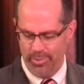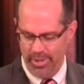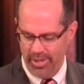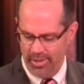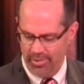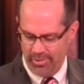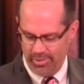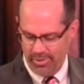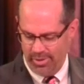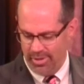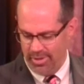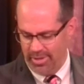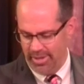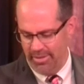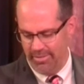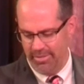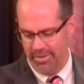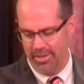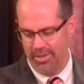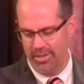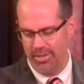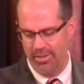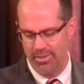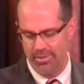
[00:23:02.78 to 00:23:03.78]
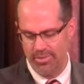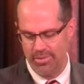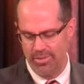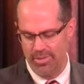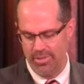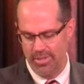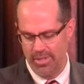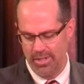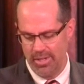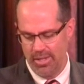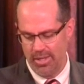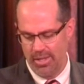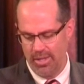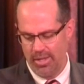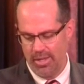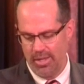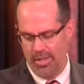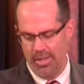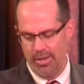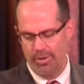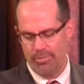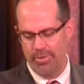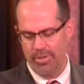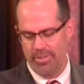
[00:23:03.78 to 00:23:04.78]
week, so I'll leave it alone.
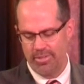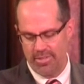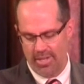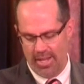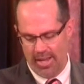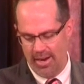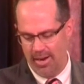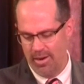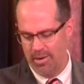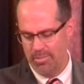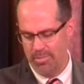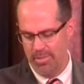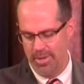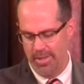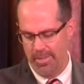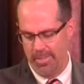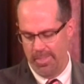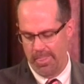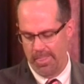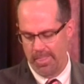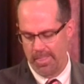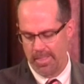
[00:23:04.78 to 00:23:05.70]
Retirement.